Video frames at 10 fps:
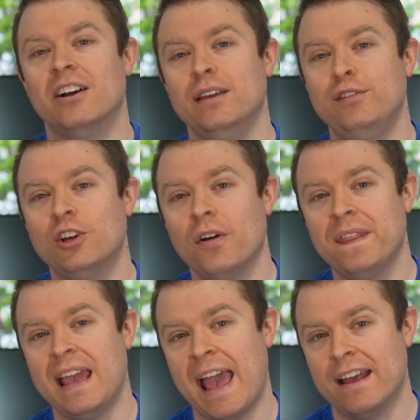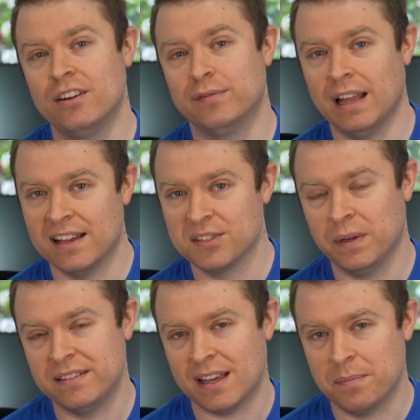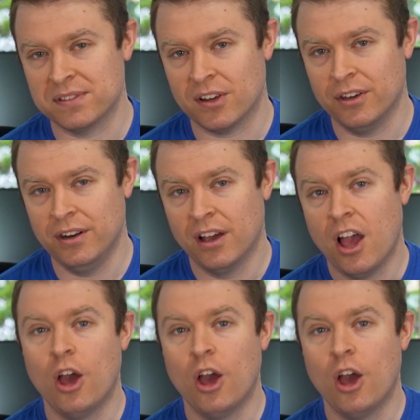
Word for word: if you caught the end of last week's episode,